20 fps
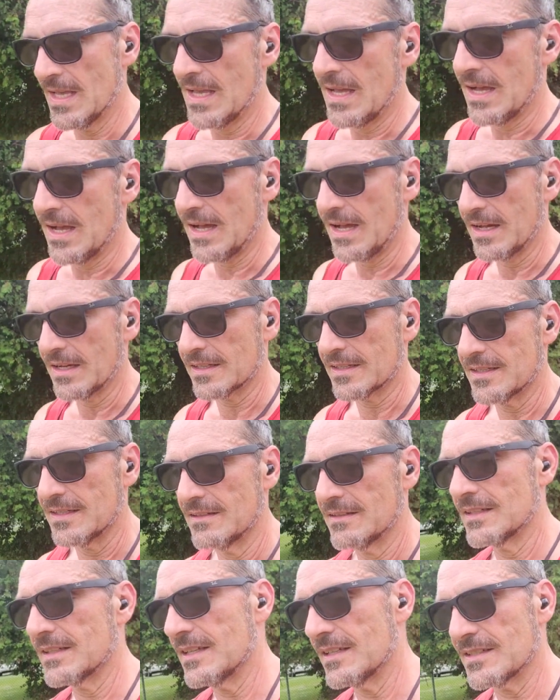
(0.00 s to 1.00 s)

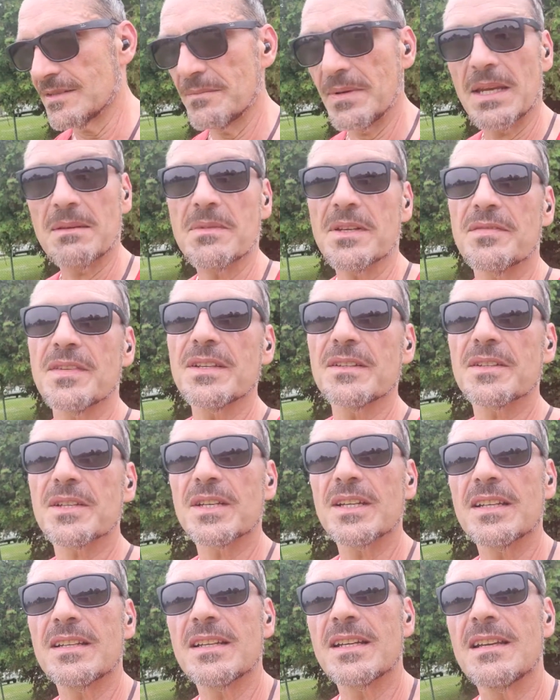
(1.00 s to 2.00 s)
because it made me feel
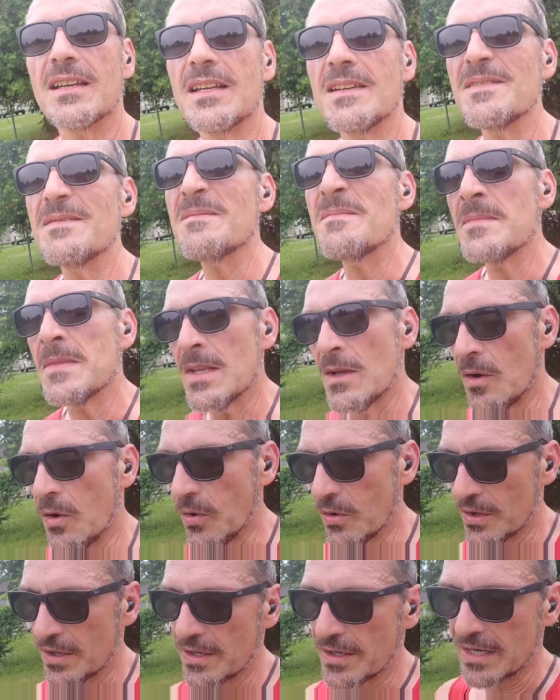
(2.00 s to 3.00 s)
good.
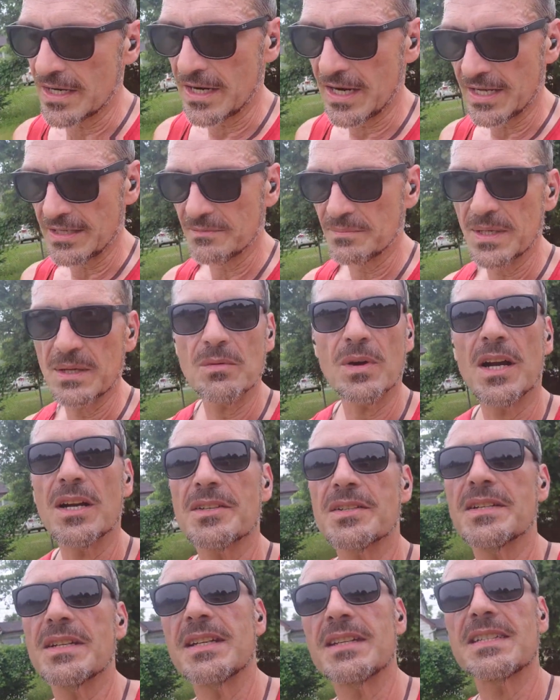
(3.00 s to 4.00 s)
Or I'd be
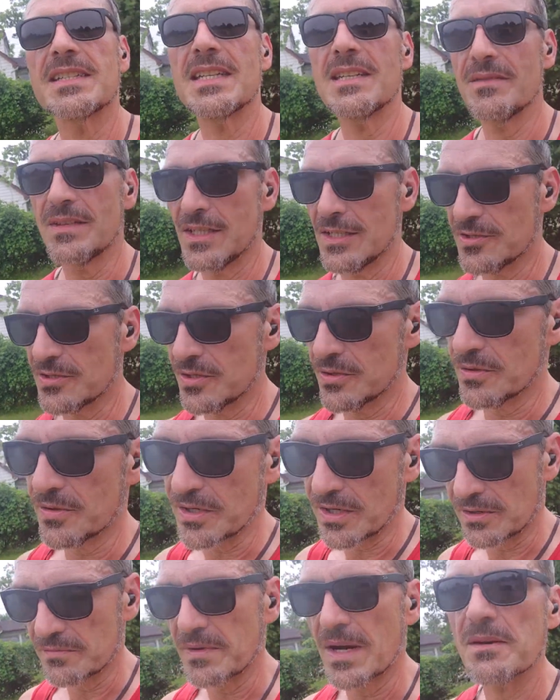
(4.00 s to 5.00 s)
watching a TV show, or
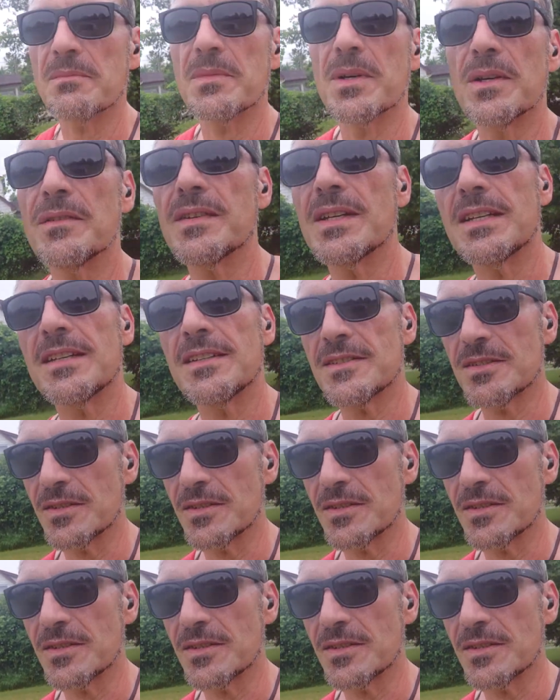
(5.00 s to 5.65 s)
I'd rent movies,